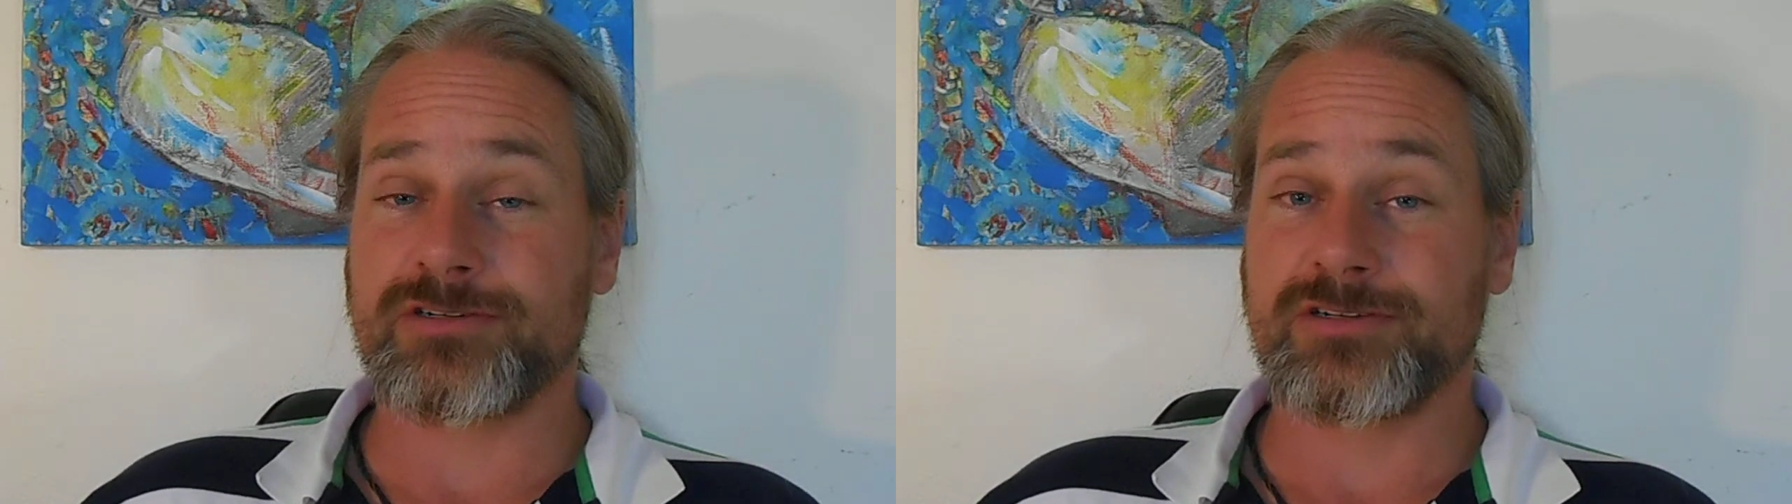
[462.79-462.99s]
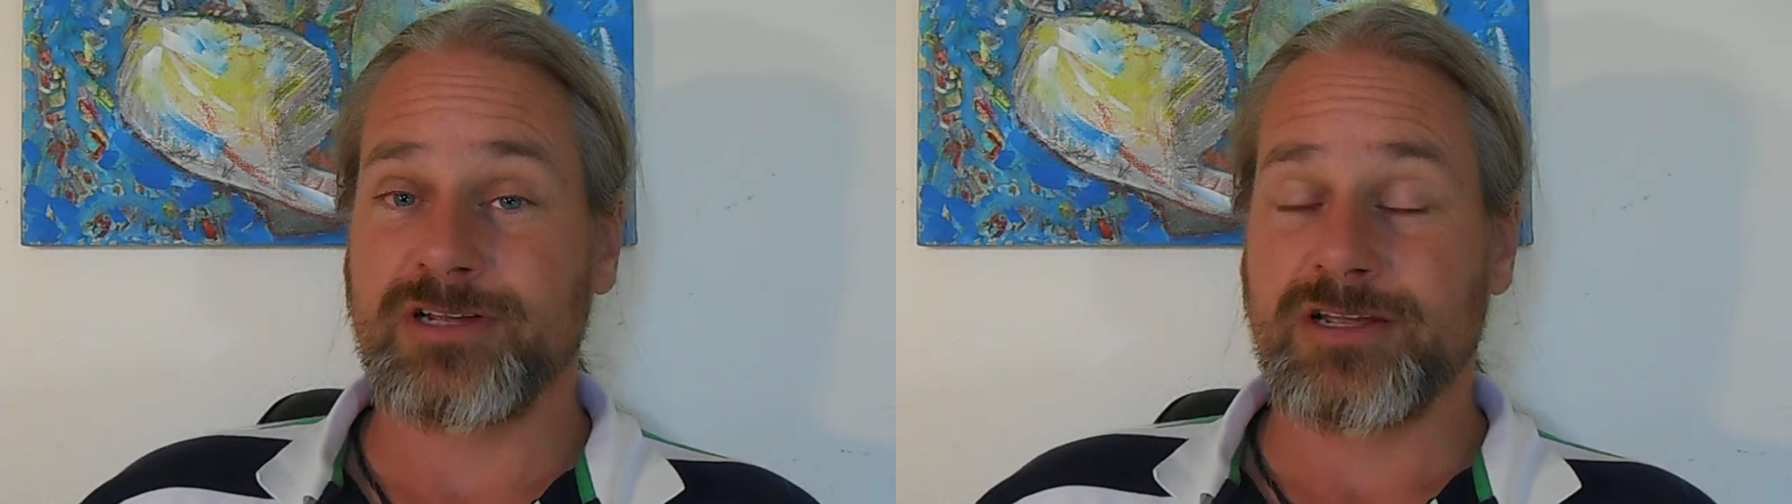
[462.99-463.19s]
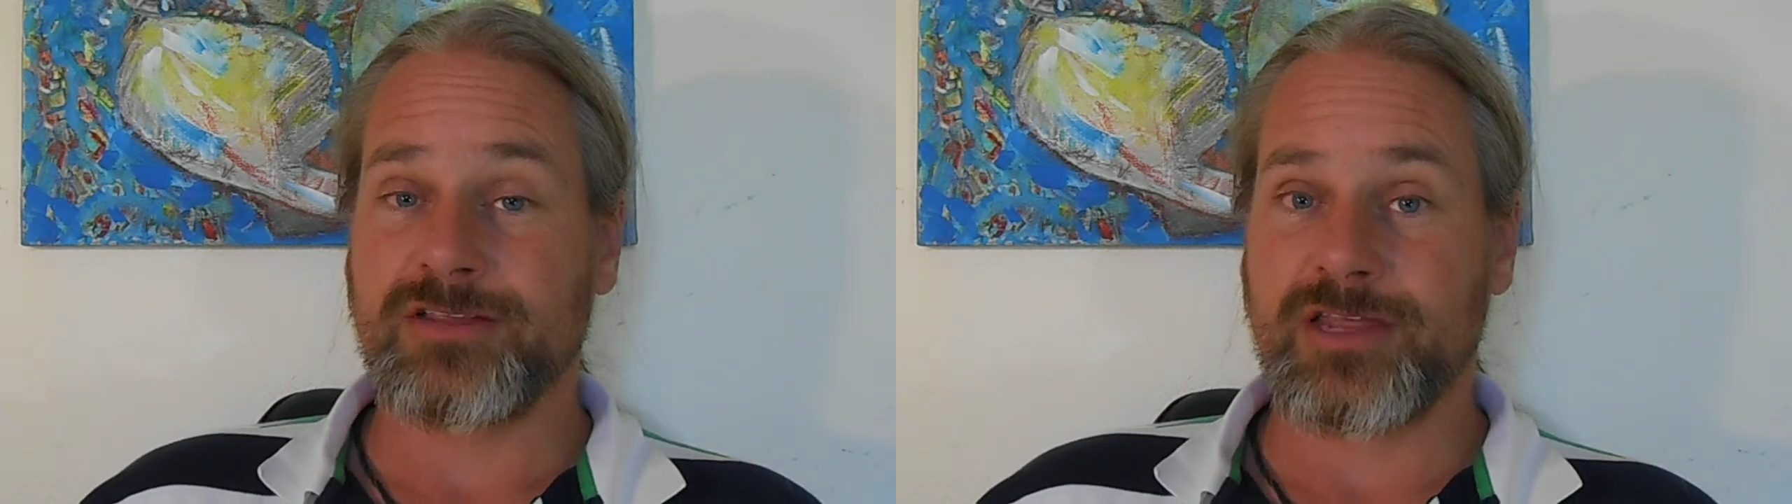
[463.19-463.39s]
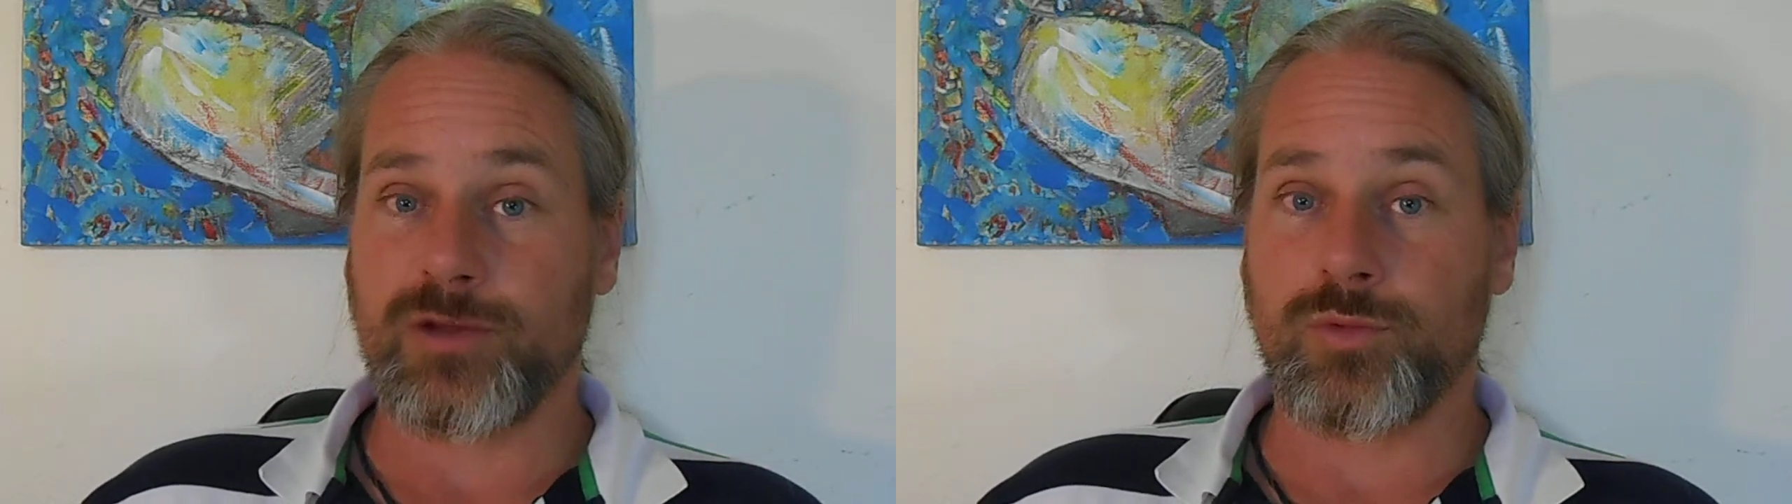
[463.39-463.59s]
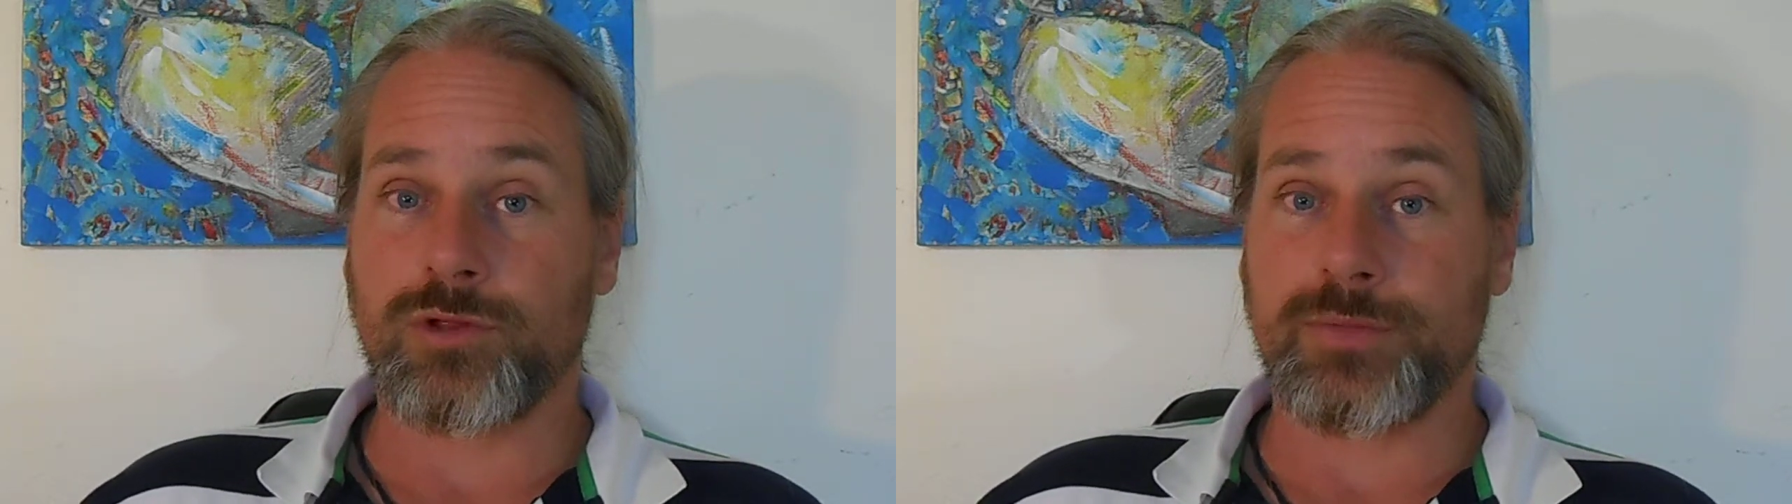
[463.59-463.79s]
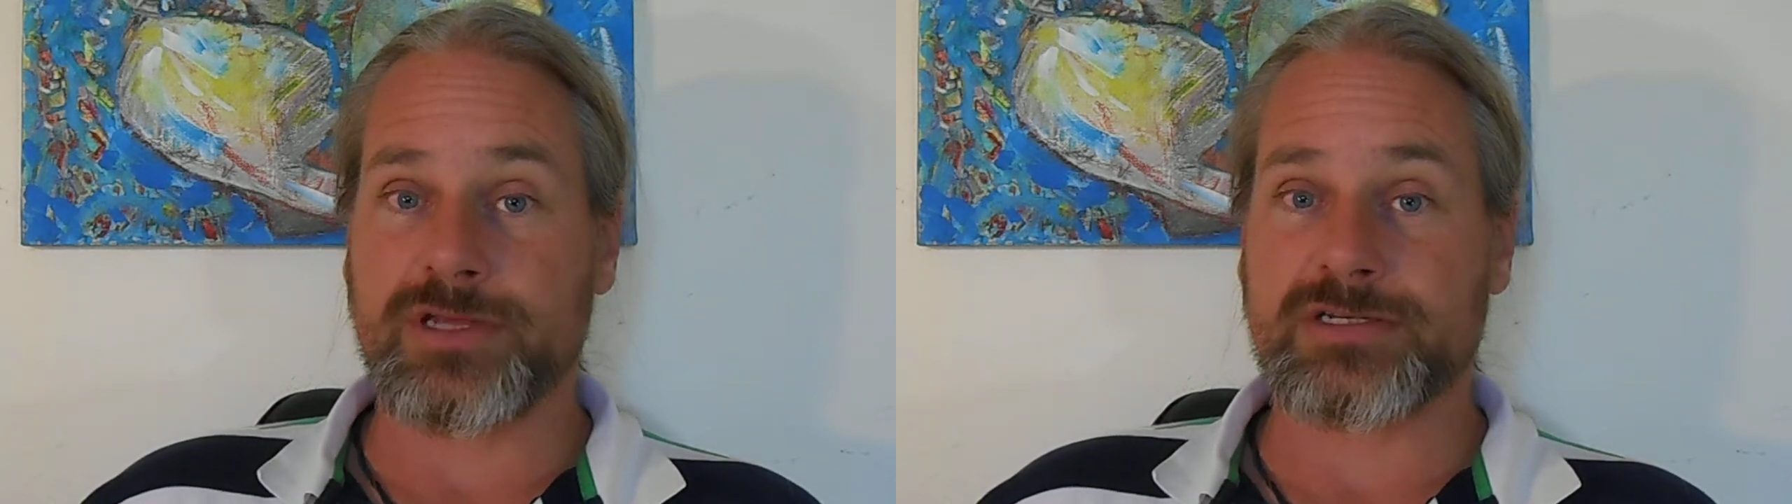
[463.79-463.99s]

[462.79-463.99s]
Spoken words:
than it will be